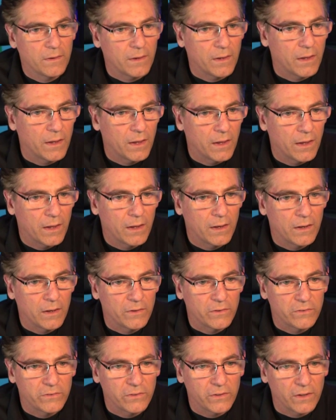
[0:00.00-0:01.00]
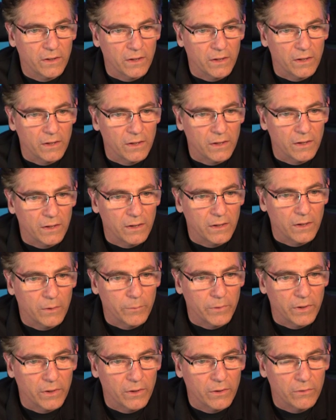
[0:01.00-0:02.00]
And let's see, here
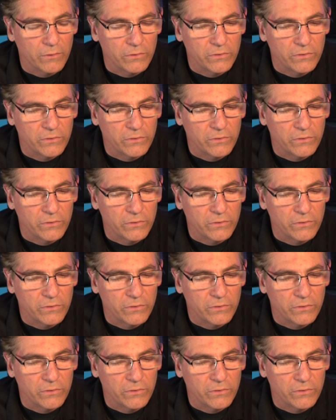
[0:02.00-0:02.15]
we go.